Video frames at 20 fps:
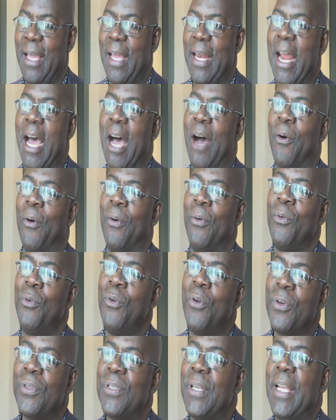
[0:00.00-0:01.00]
Now,
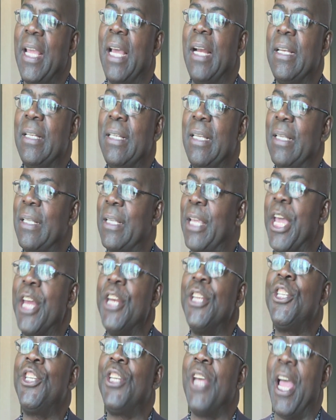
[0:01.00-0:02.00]
those realities
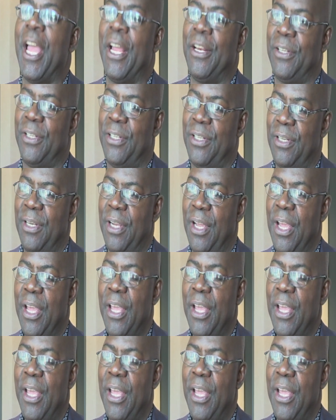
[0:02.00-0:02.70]
can change.